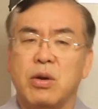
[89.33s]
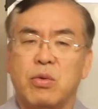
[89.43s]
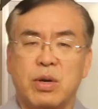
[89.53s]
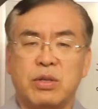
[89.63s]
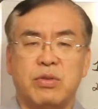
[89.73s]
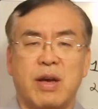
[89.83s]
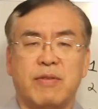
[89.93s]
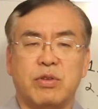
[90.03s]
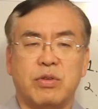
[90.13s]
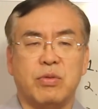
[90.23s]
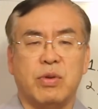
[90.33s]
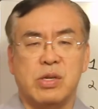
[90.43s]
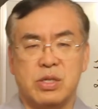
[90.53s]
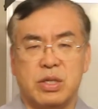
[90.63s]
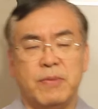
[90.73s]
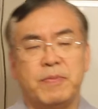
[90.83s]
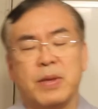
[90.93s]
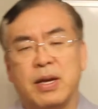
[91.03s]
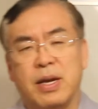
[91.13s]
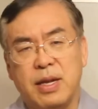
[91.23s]
What you have to do is,
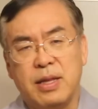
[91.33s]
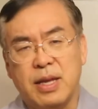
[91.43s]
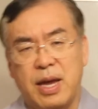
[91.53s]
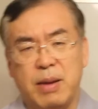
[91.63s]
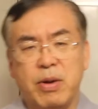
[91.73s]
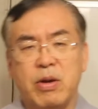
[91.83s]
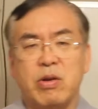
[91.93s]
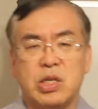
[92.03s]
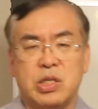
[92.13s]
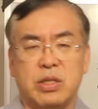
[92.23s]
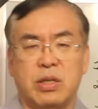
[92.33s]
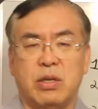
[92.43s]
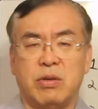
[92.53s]
in the MLS,